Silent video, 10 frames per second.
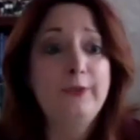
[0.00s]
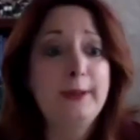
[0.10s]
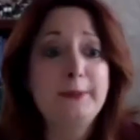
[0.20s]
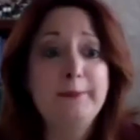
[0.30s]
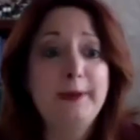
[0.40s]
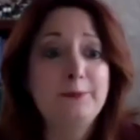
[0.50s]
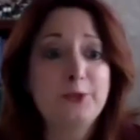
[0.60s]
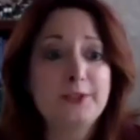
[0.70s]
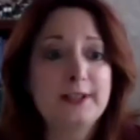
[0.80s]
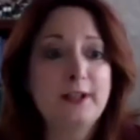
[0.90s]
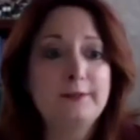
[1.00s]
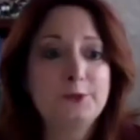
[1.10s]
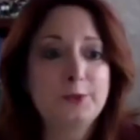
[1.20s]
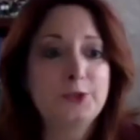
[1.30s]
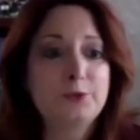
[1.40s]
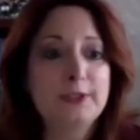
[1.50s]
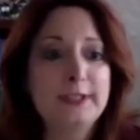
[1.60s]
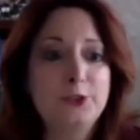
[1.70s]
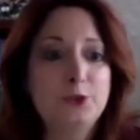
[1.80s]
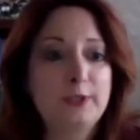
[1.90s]
family members and loved ones
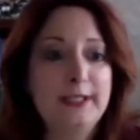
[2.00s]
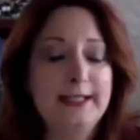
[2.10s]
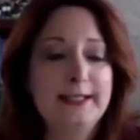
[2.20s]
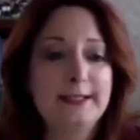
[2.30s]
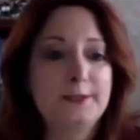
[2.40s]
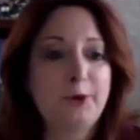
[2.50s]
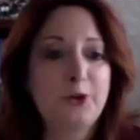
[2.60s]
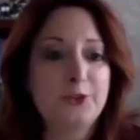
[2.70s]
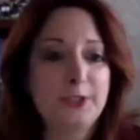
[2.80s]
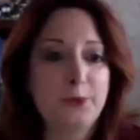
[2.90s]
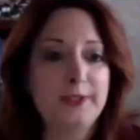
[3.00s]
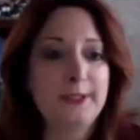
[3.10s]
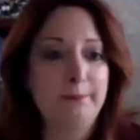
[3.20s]
really treating this person with